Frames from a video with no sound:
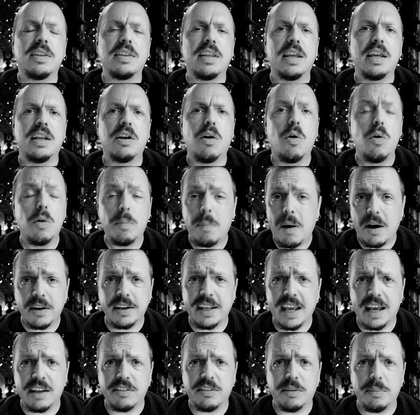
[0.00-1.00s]
did a whole
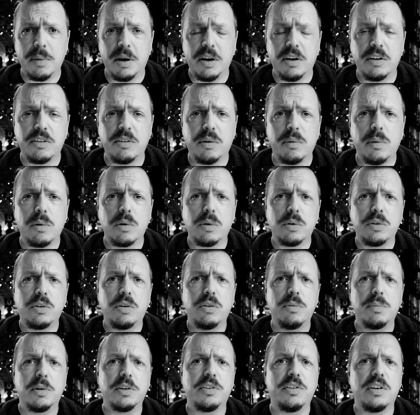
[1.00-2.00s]
podcast about it, so I won't go
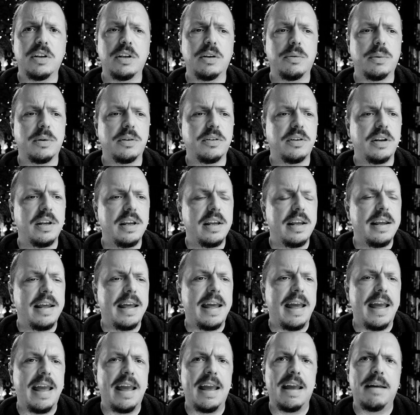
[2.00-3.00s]
too much into it.
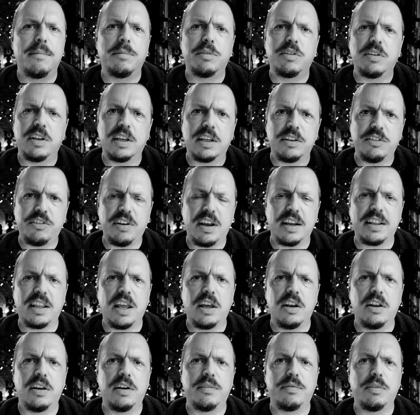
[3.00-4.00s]
So you can check
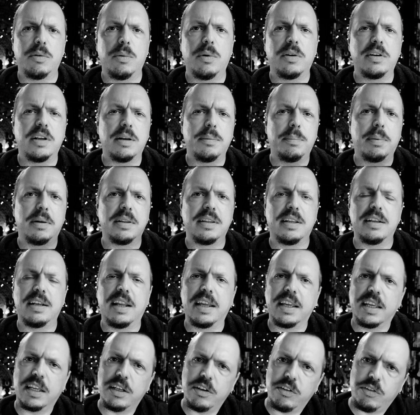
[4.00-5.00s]
that out if you want. I'll put the
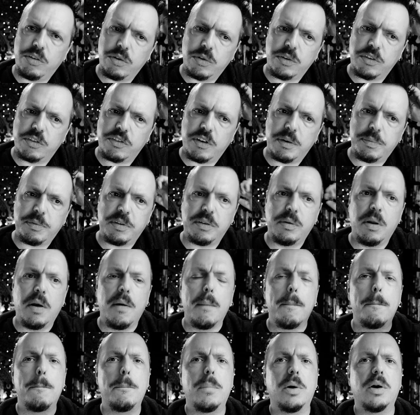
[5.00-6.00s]
link in the show description.
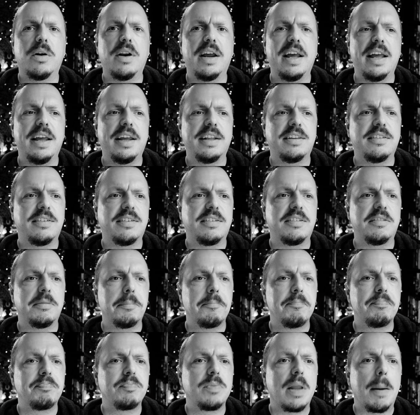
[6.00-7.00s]
But it's
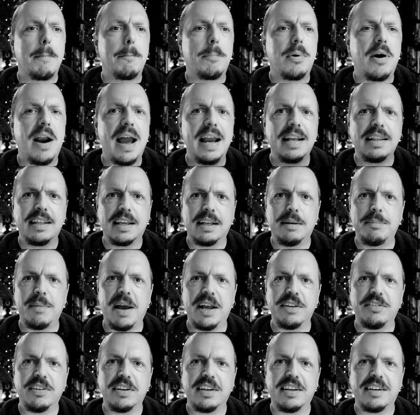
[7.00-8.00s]
practical
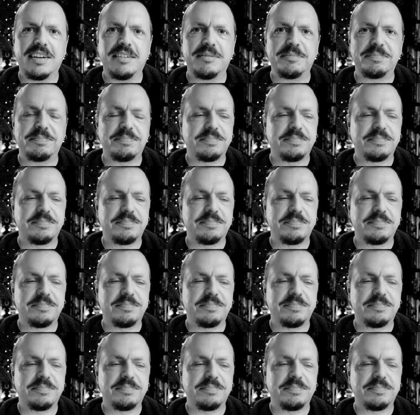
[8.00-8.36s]
magic,